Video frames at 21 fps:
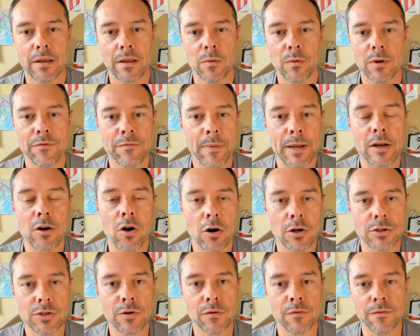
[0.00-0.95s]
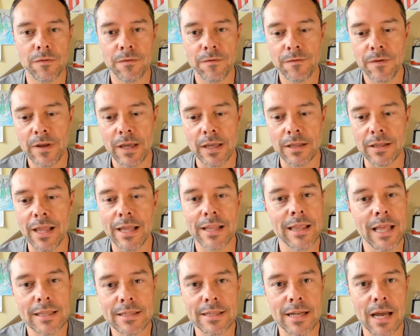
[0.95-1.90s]
if my cards don't fit, like
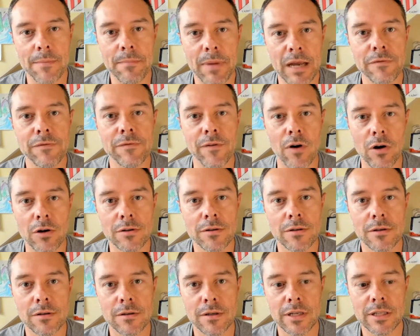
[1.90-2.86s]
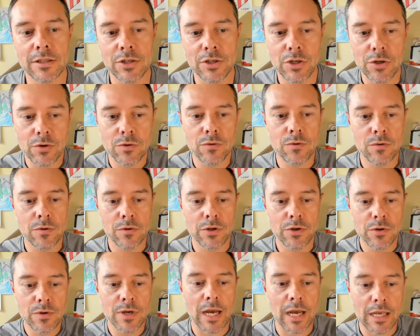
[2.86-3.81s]
that's not my fault. It's
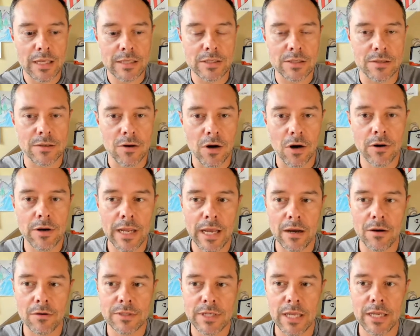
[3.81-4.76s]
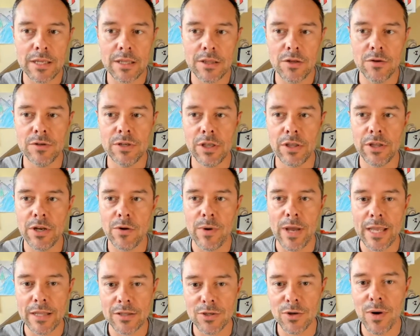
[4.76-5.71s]
you guys are now taking the utility
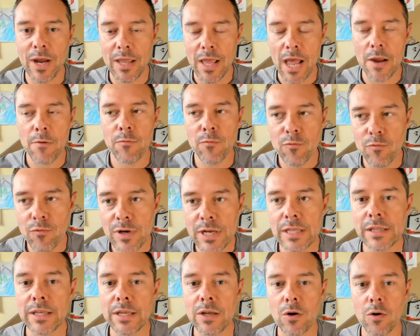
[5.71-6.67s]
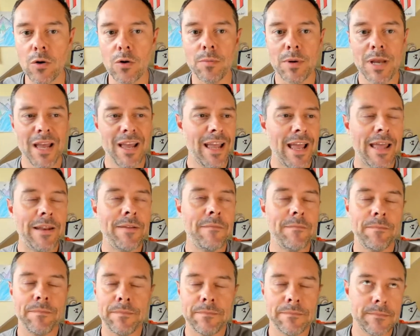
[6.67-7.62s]
away. And so I really hope,
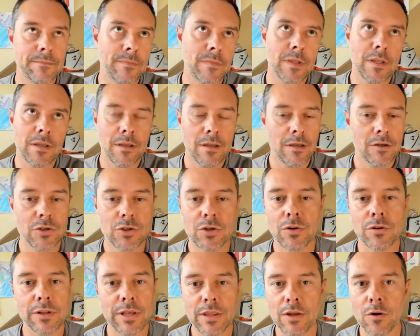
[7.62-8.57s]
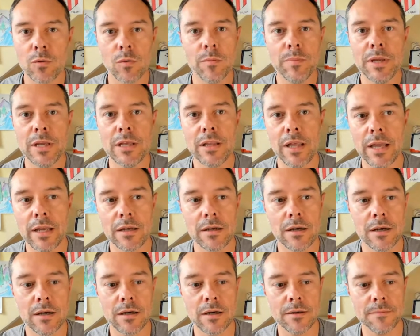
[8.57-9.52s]
and surely there will be like
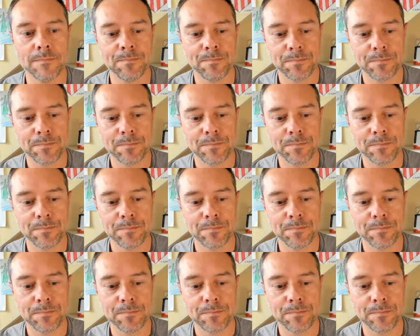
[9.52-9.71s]
a